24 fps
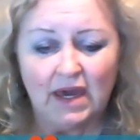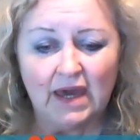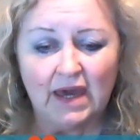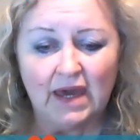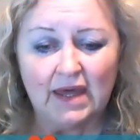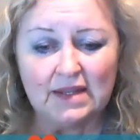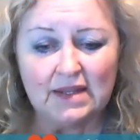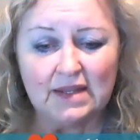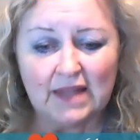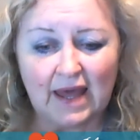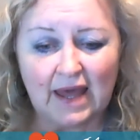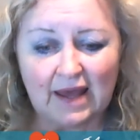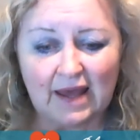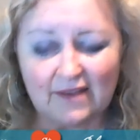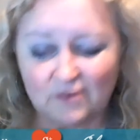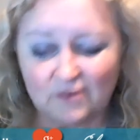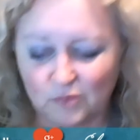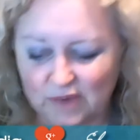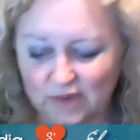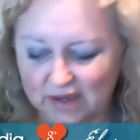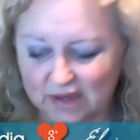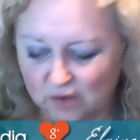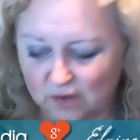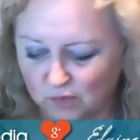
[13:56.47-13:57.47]
And last
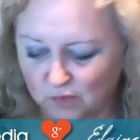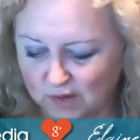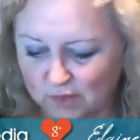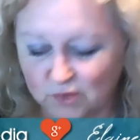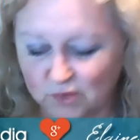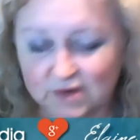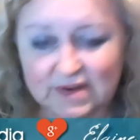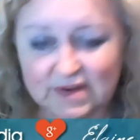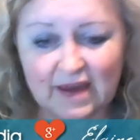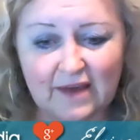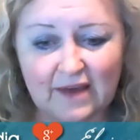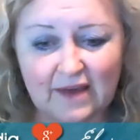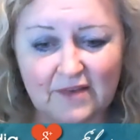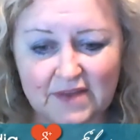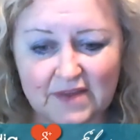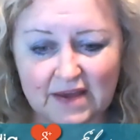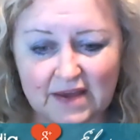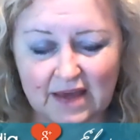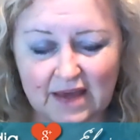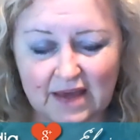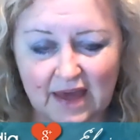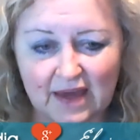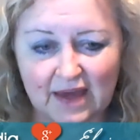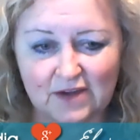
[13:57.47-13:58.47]
week we were
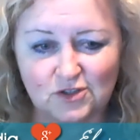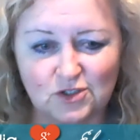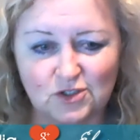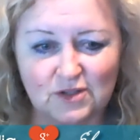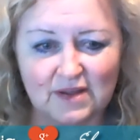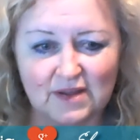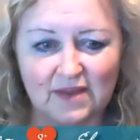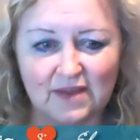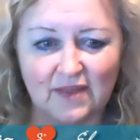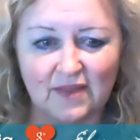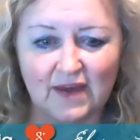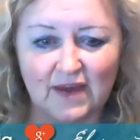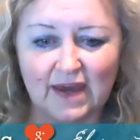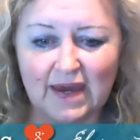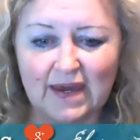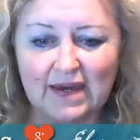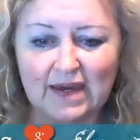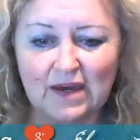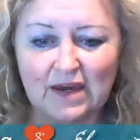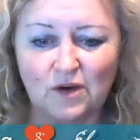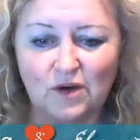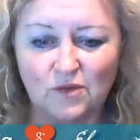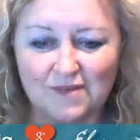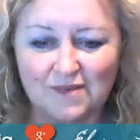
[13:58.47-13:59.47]
testing actually the
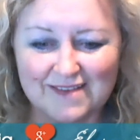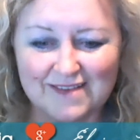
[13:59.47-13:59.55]
hangout